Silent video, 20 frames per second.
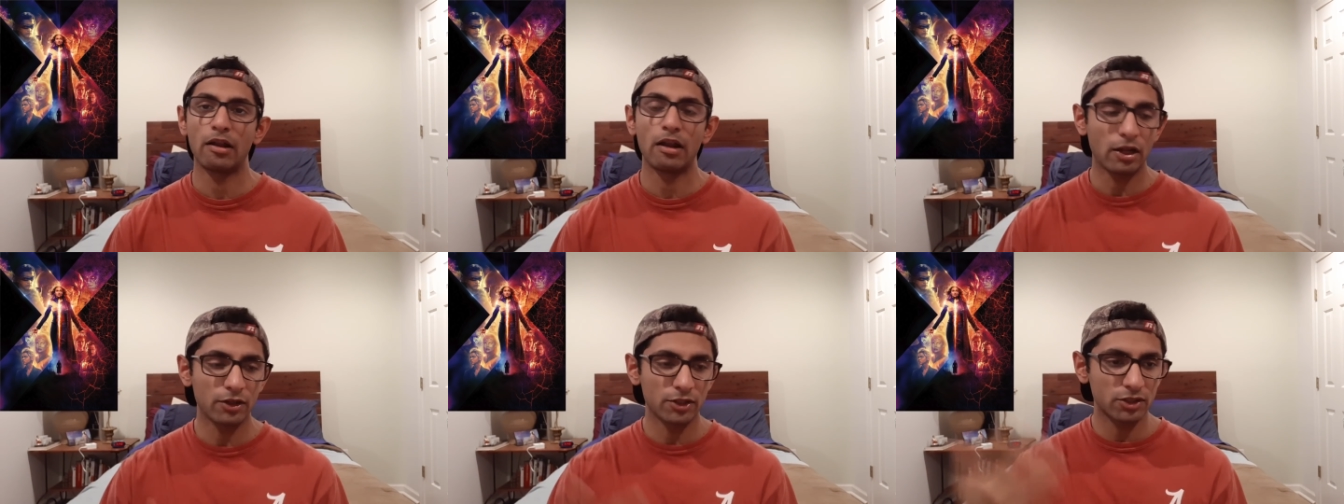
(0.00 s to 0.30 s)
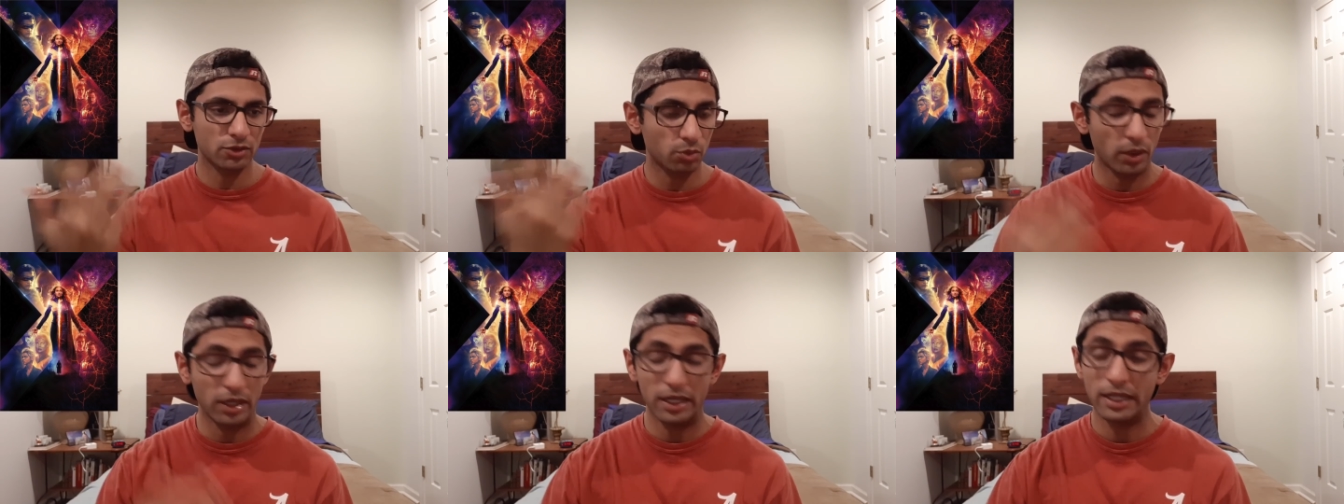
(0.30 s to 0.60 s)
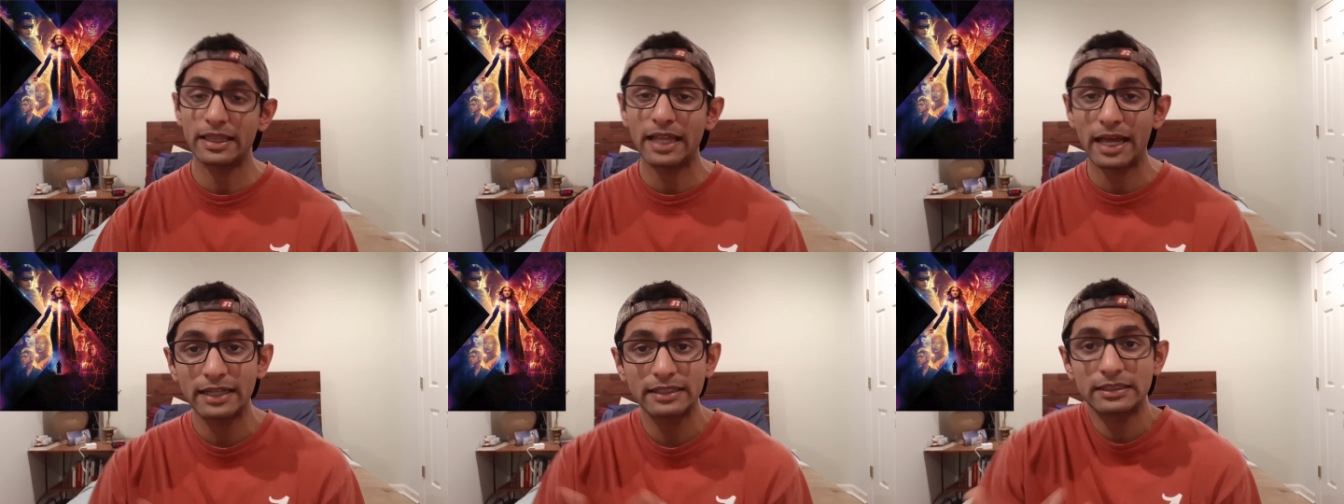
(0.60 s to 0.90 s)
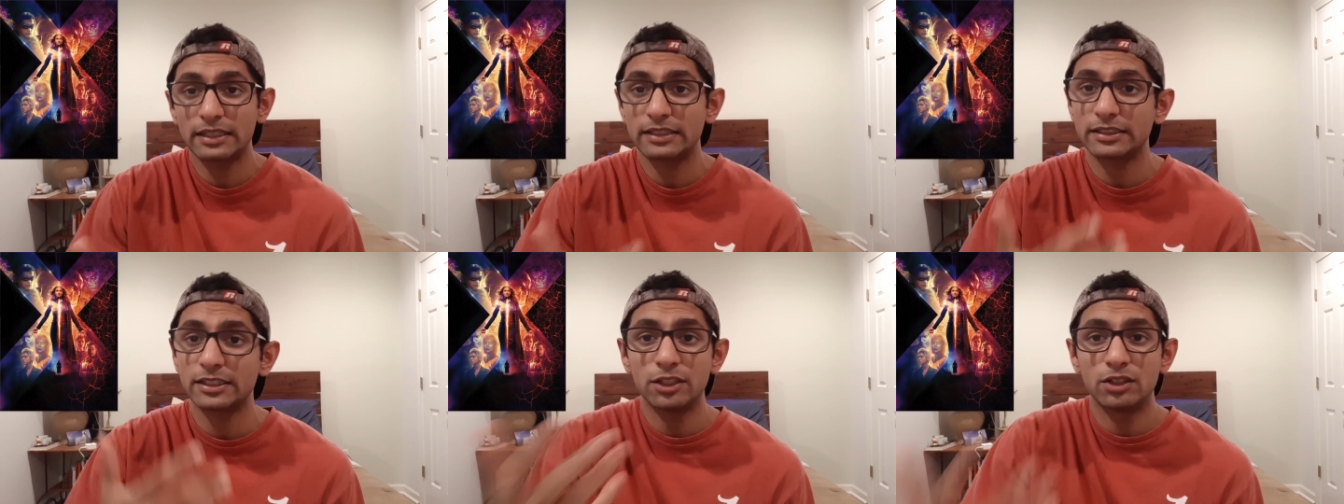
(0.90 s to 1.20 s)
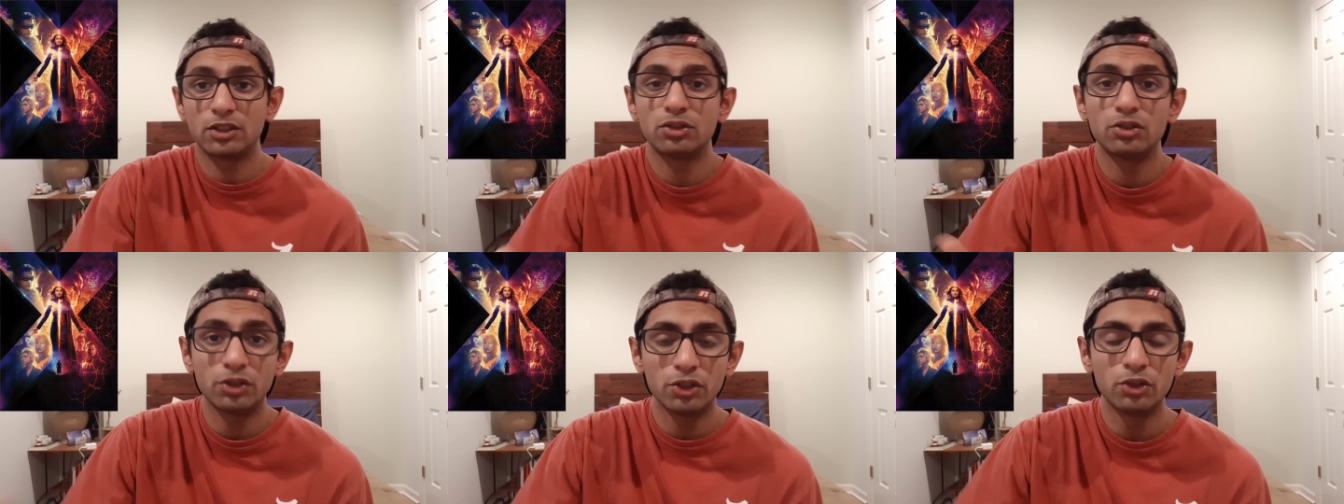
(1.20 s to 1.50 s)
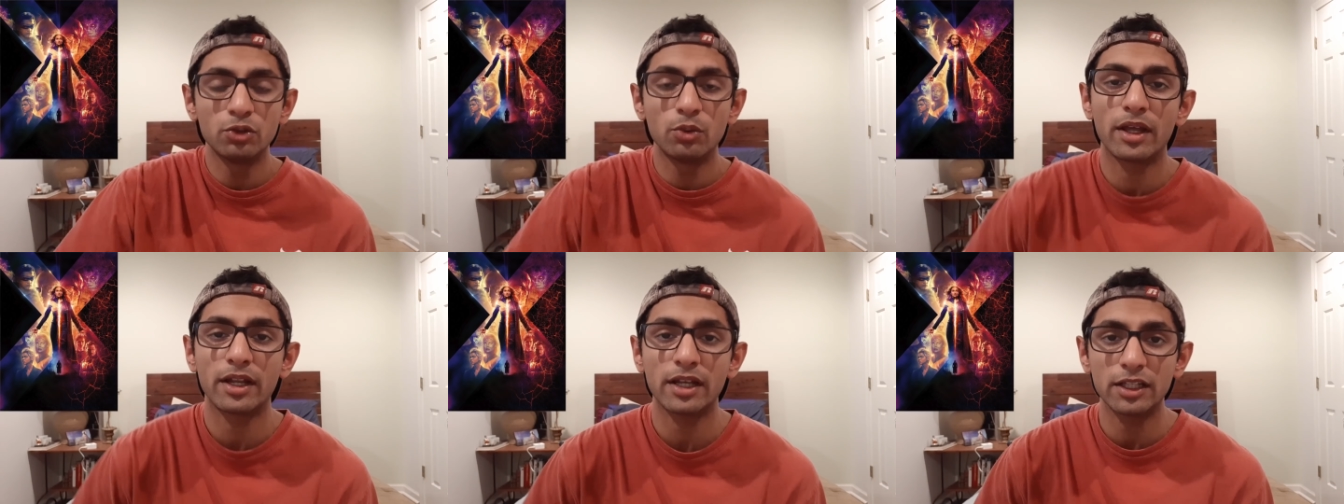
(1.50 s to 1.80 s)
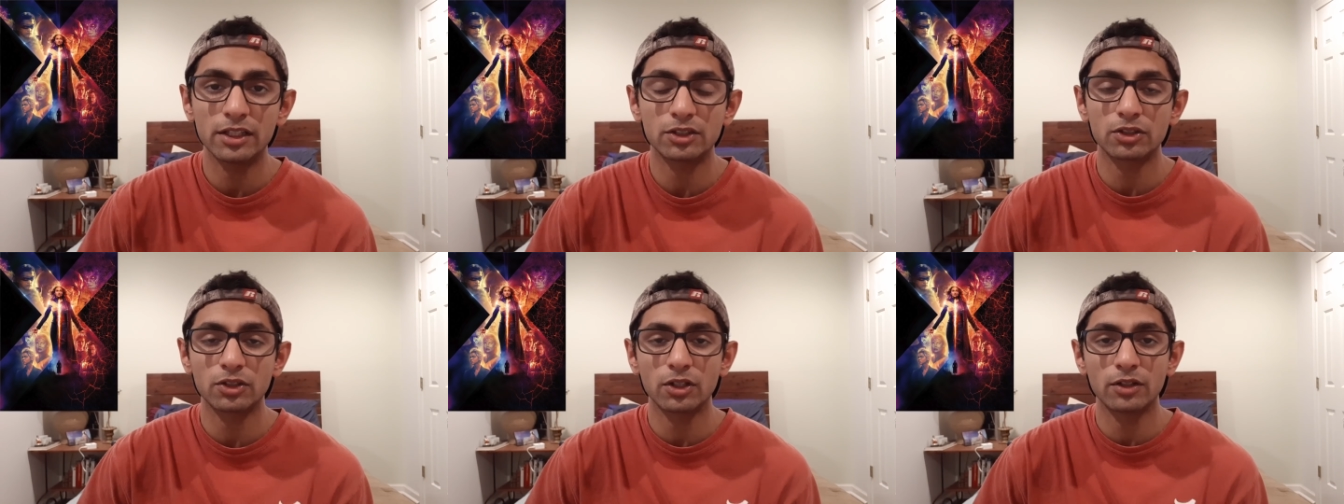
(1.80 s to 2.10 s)
I'll just wait. That doesn't do you any
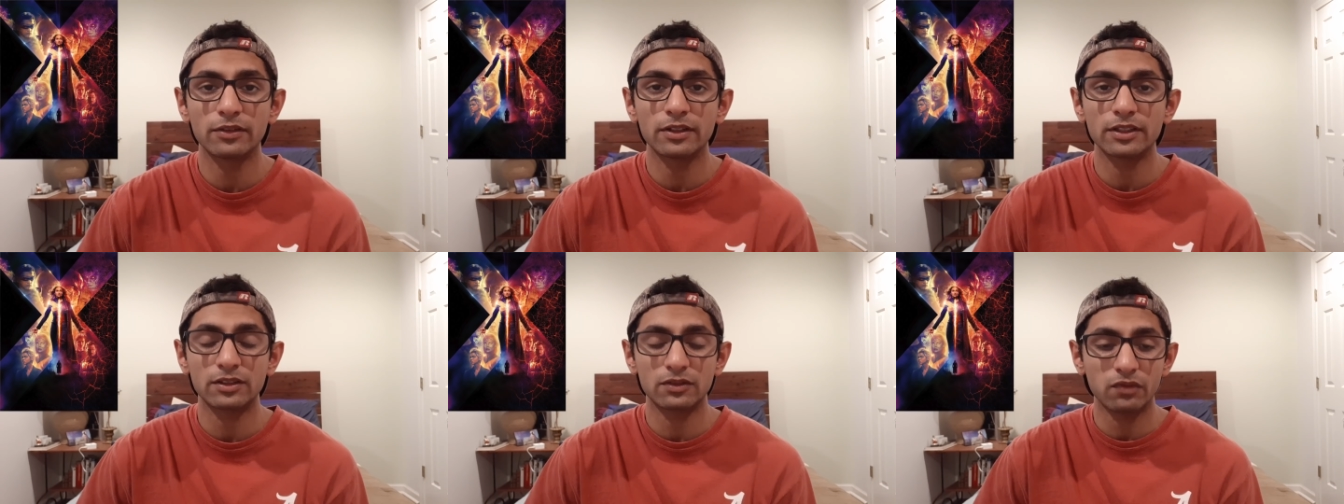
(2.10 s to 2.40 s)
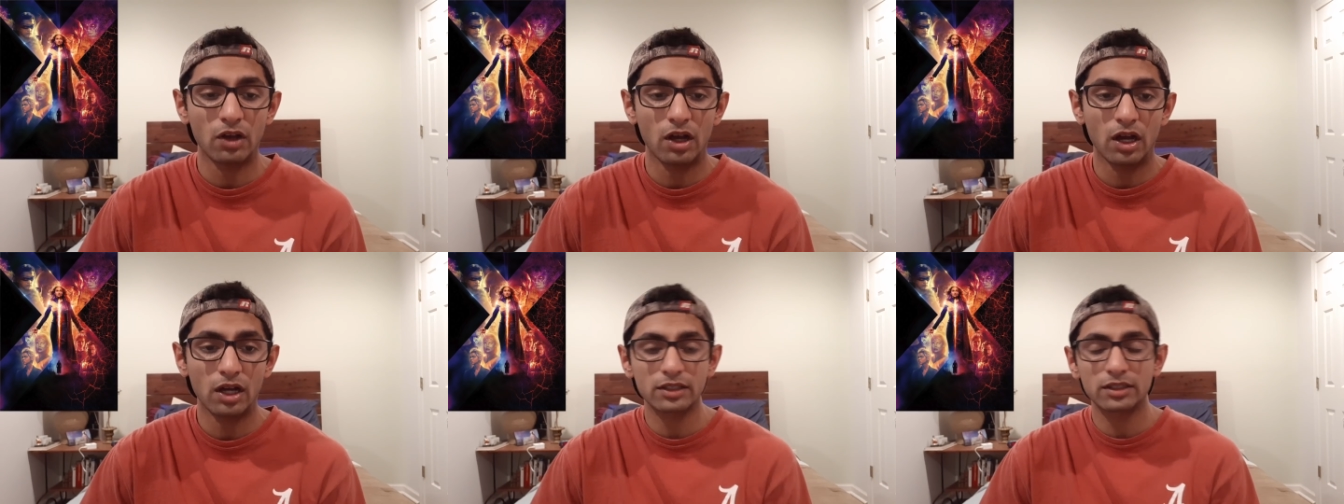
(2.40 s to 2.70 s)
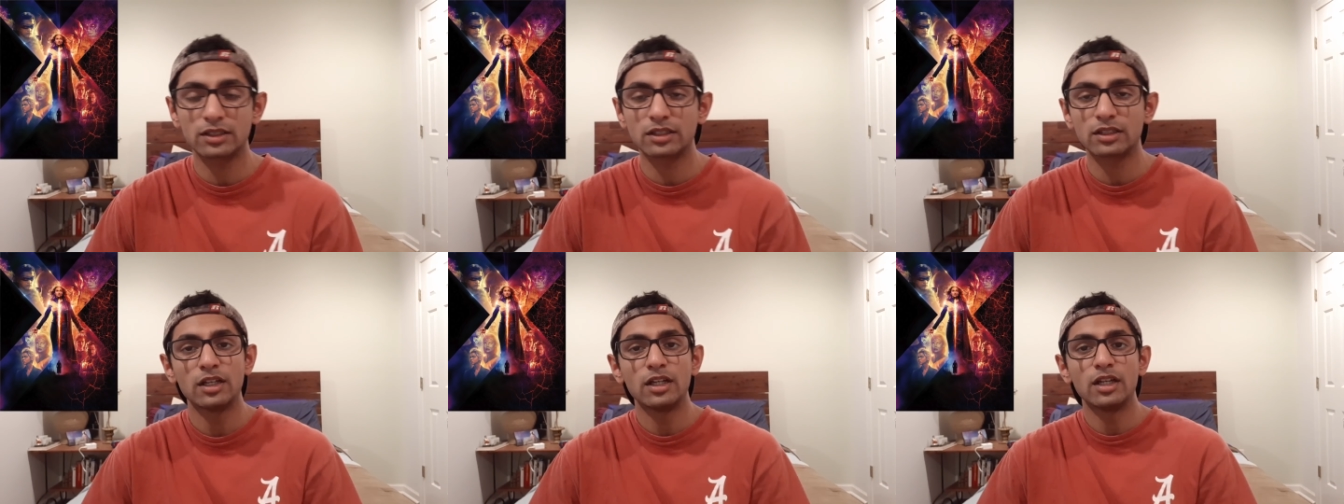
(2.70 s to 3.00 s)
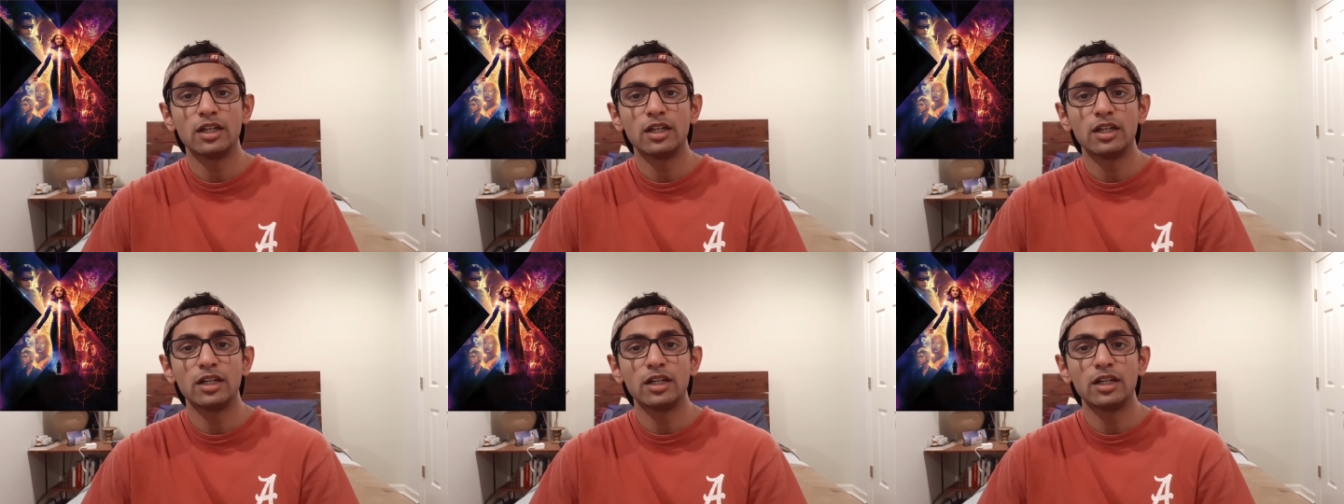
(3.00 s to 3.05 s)
service, Fox.